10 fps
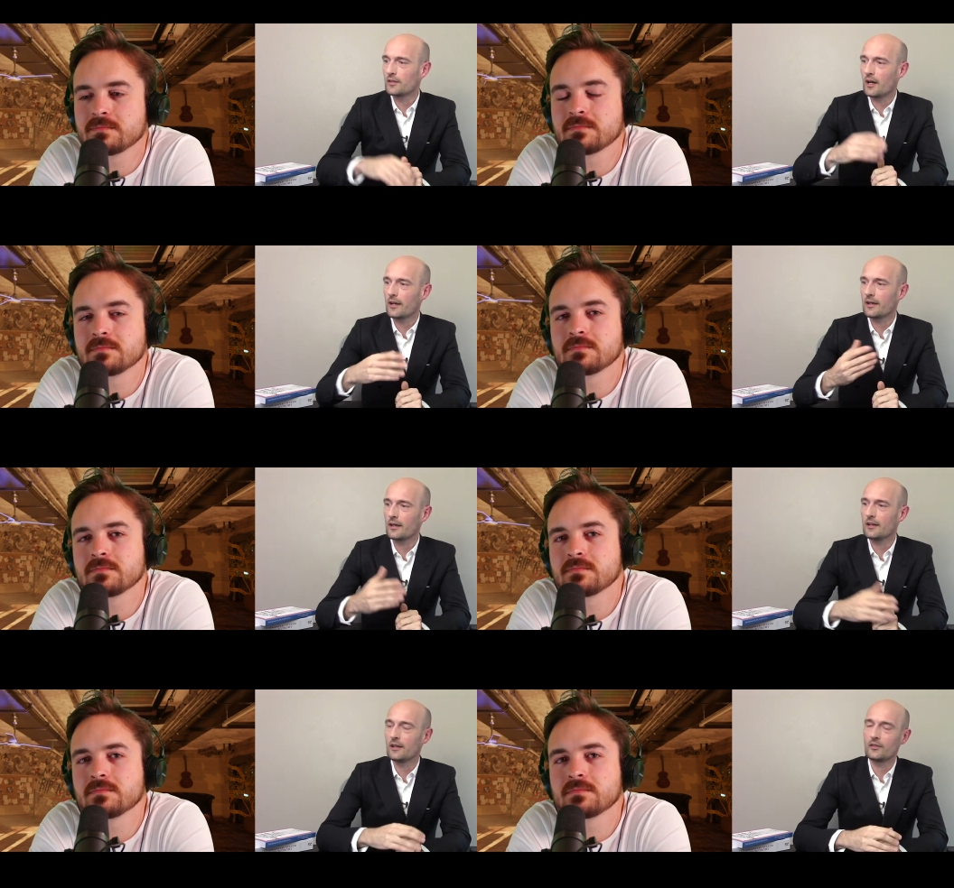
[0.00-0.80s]
Speaker 1: tying it
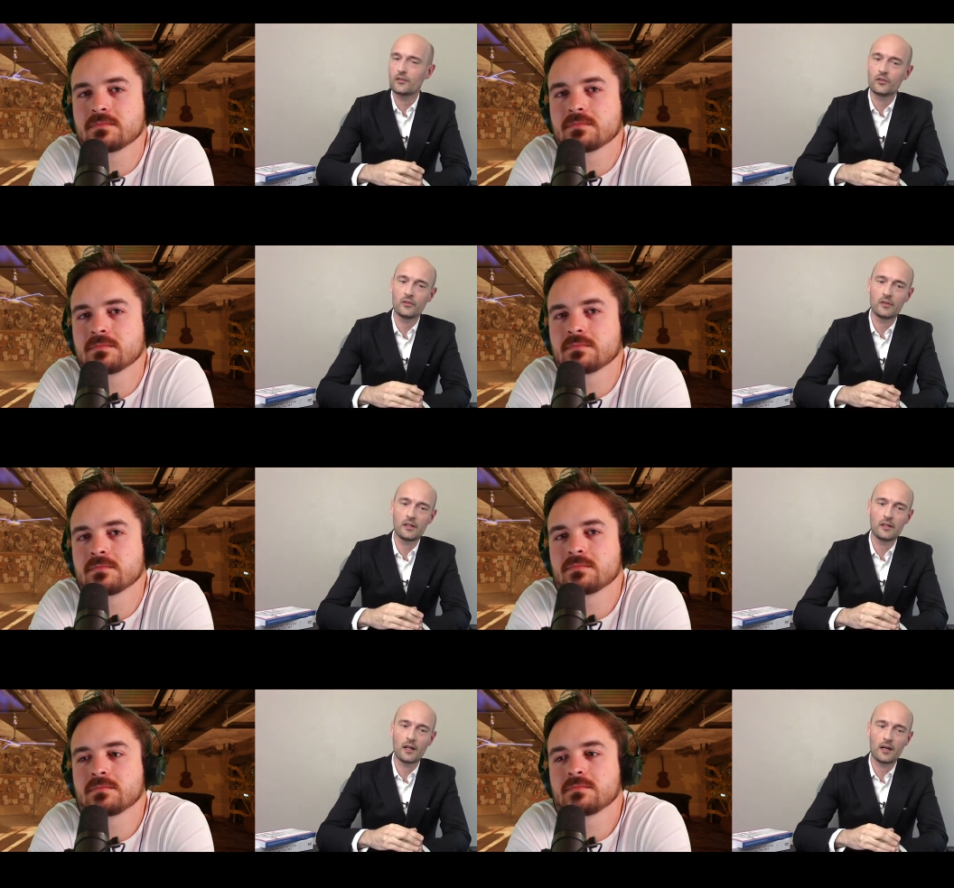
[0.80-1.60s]
into
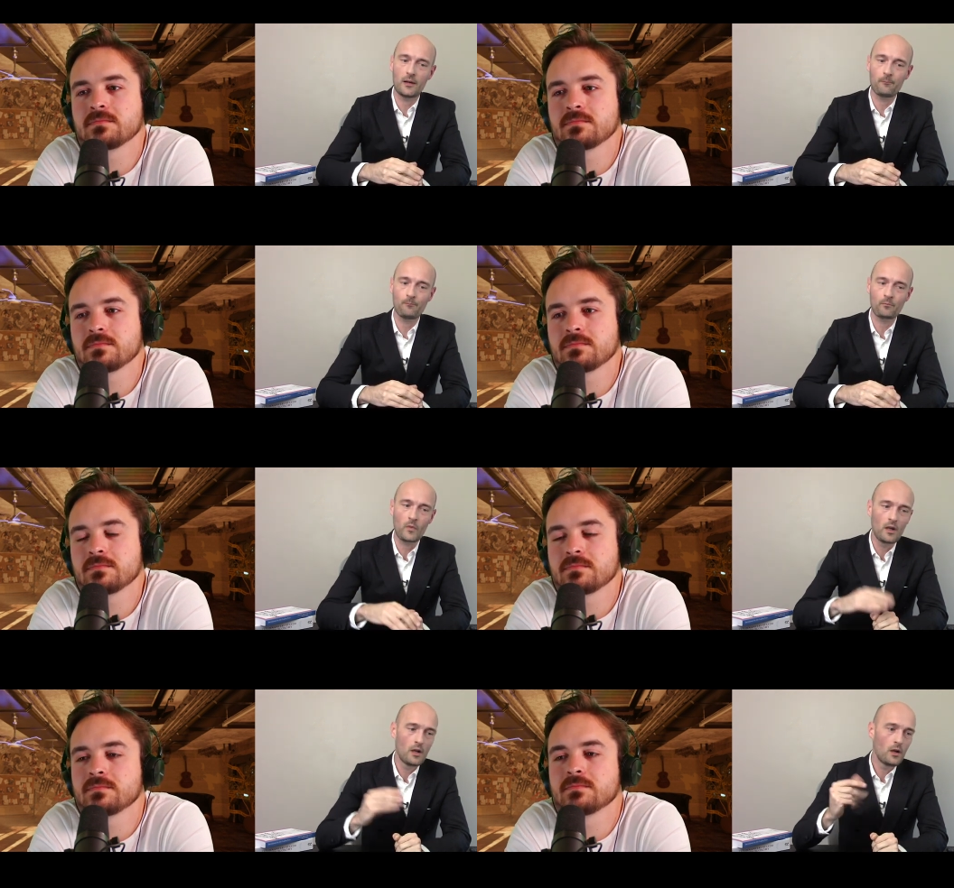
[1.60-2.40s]
the, um,
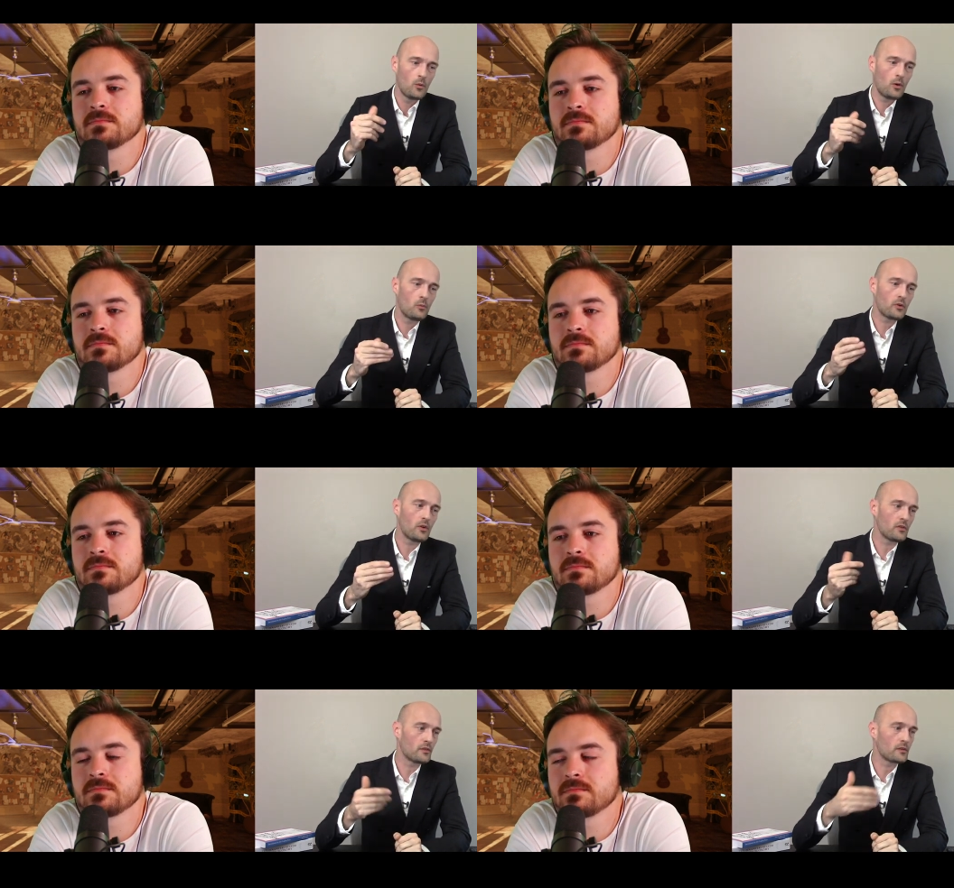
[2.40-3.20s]
what were
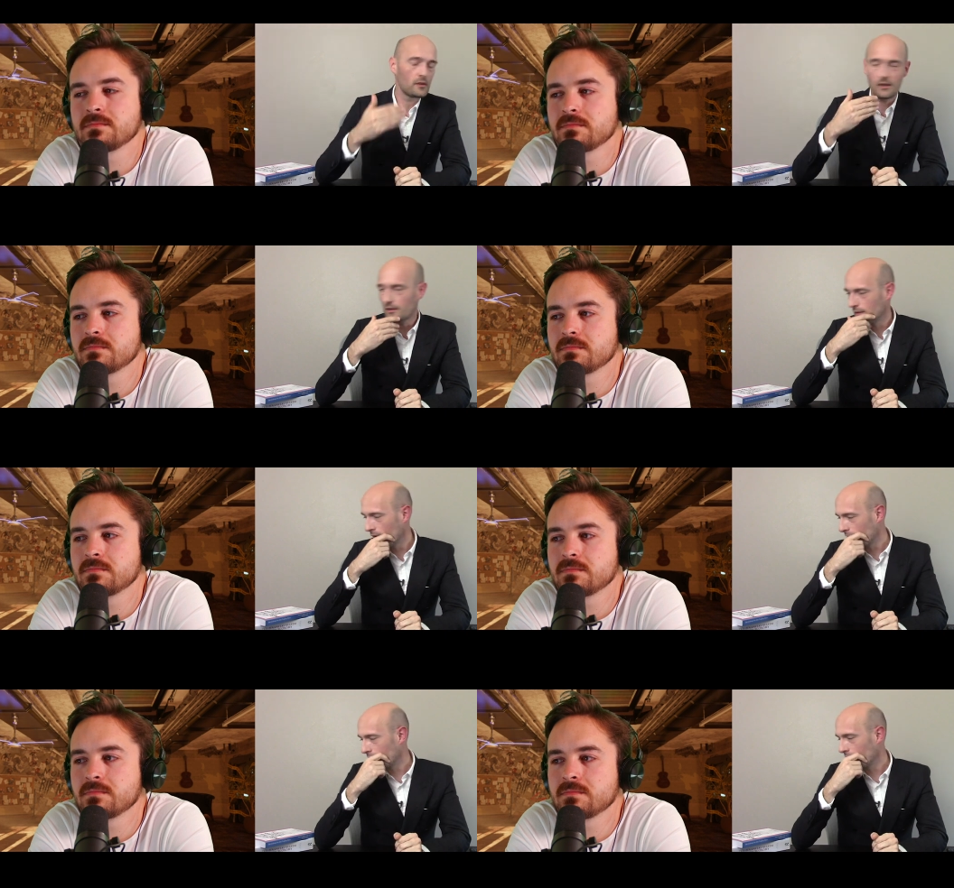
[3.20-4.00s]
those? Now
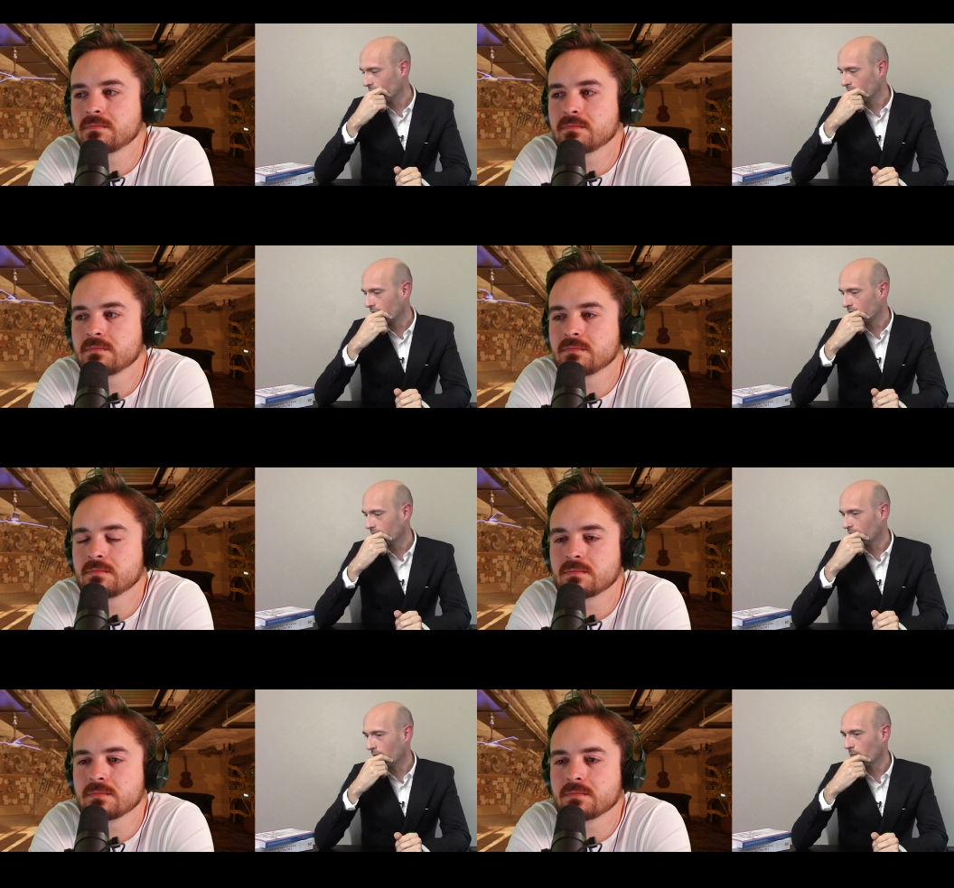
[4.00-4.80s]
I can't even think of the
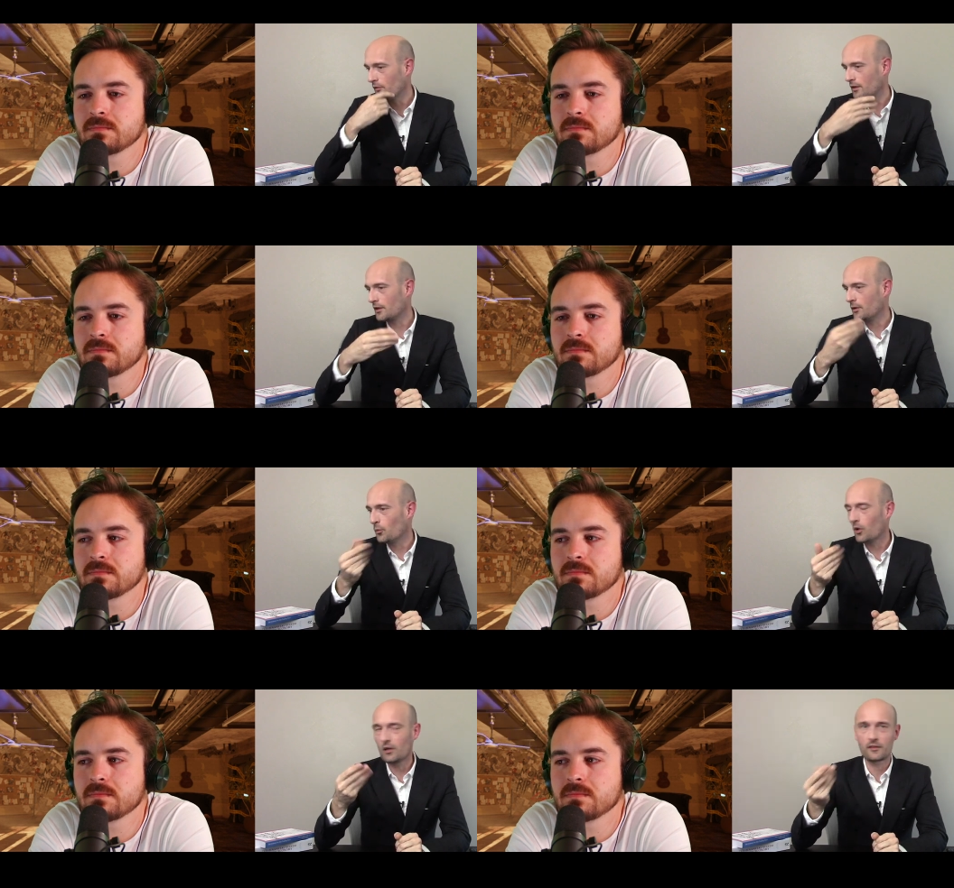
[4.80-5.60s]
name of it, the
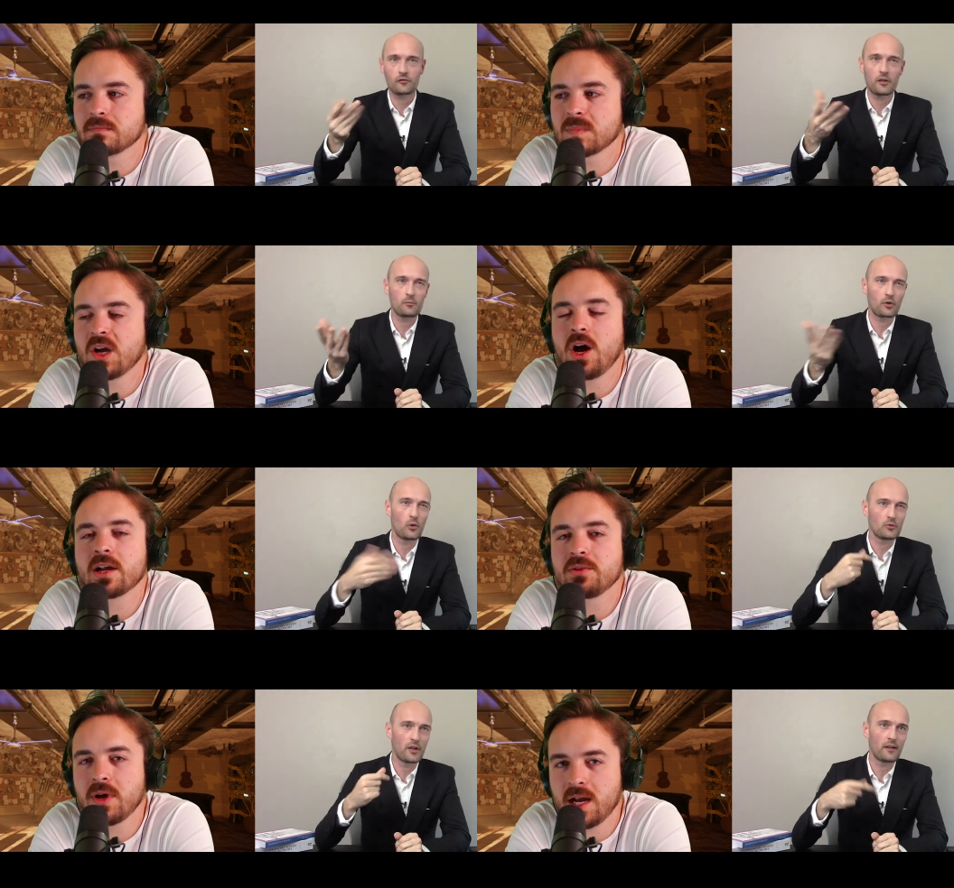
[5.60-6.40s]
Wall Street
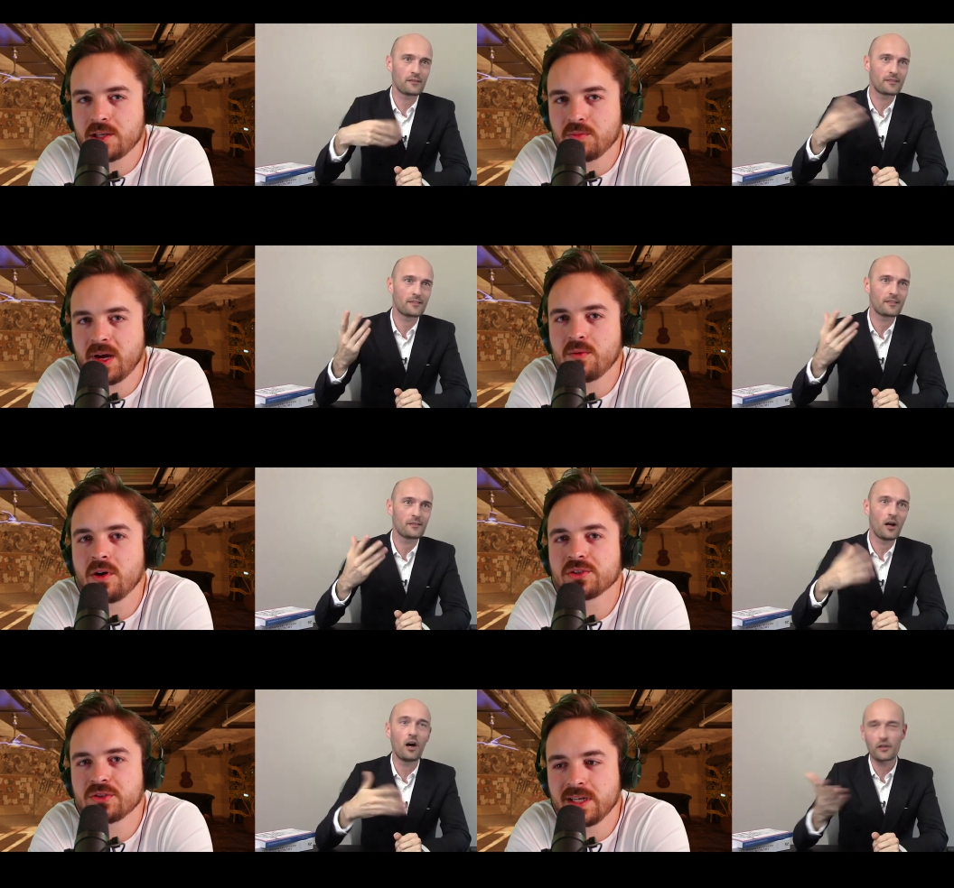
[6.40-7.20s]
Speaker 2: protest. Occupy
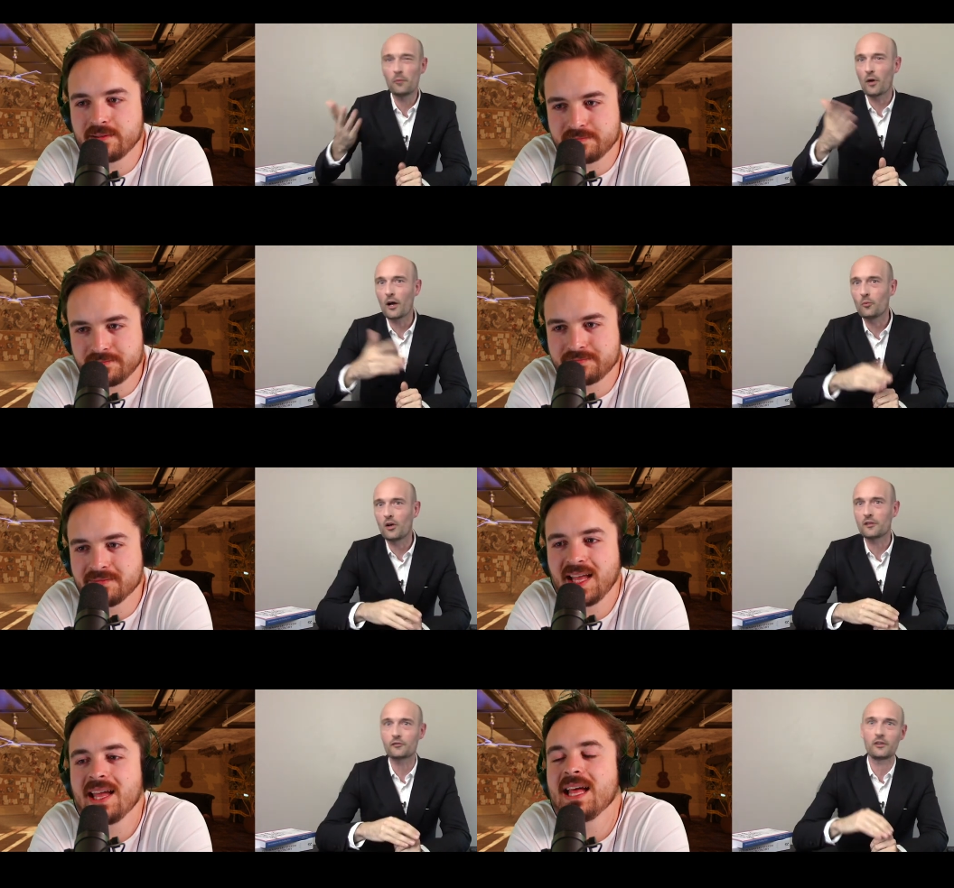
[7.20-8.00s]
Speaker 1: Wall Street. Occupy Wall
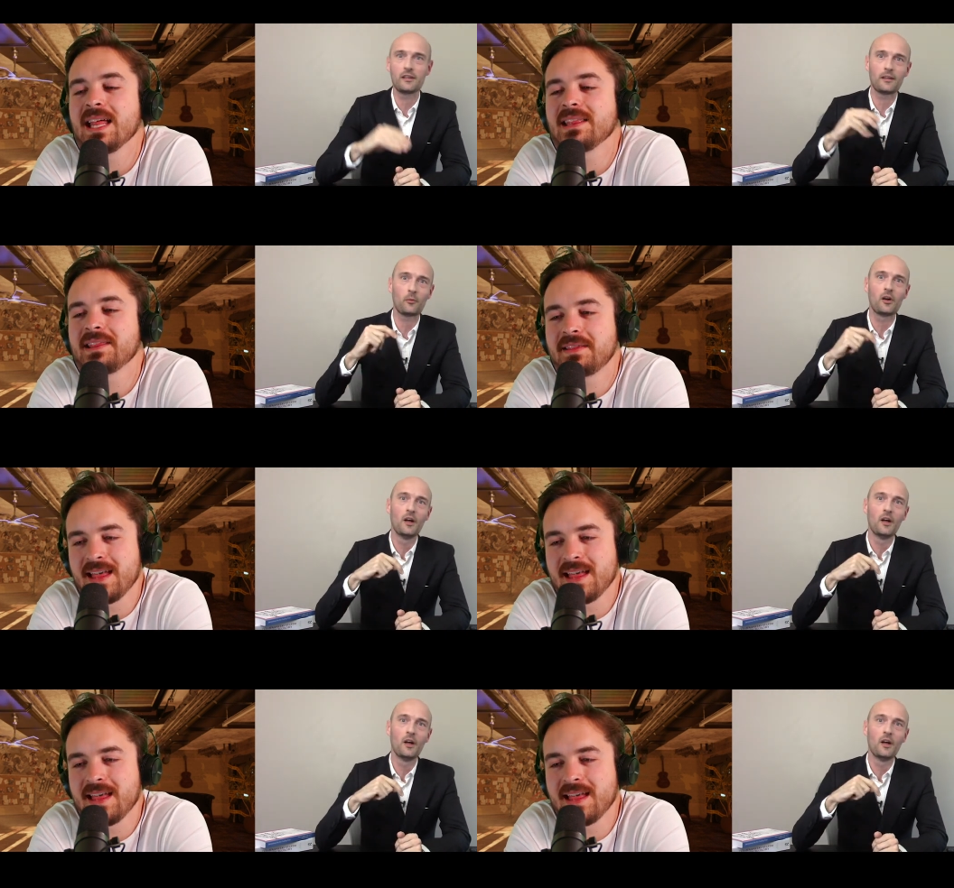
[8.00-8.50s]
Street. And they were